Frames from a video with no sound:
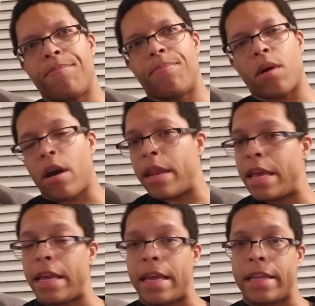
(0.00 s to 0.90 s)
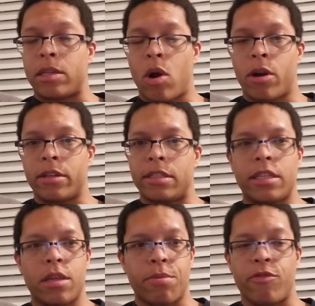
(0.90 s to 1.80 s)
But it's hard to
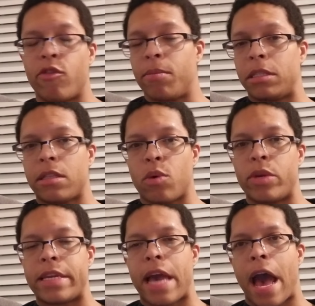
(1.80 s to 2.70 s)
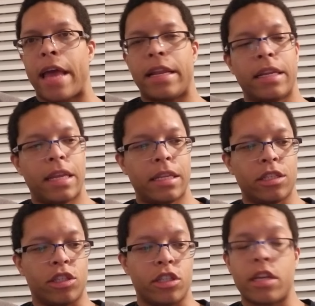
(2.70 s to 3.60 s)
see the performance that we got
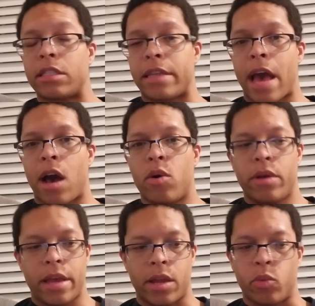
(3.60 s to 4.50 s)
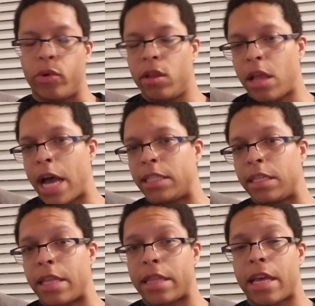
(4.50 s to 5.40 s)
just now and
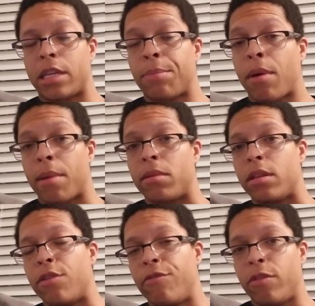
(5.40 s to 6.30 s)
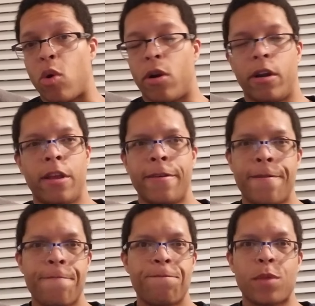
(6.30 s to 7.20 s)
realizing that that's probably the floor.
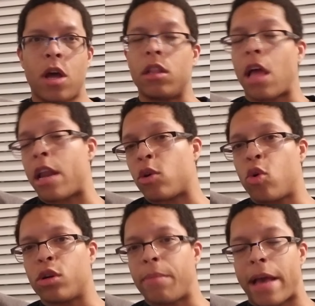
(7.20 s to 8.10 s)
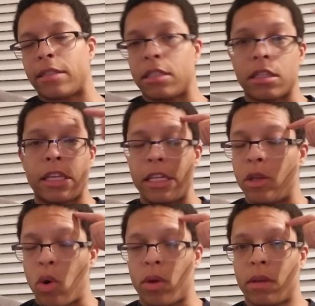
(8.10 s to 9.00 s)
A lot of quarterbacks in the league
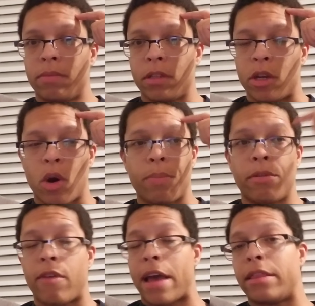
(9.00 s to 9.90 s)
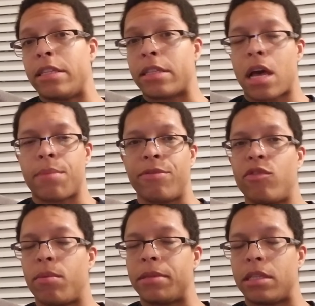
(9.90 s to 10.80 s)
don't, you know, provide these kind of
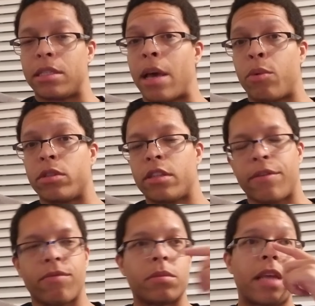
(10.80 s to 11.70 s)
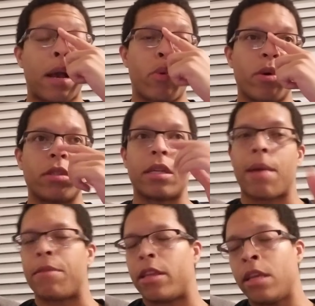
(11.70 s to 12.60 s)
performances that we're seeing from Zach Wilson. I
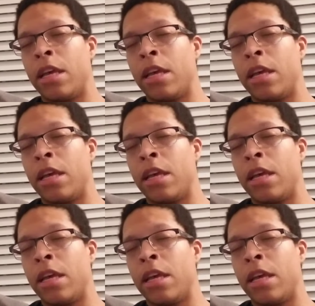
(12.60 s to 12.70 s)
mean,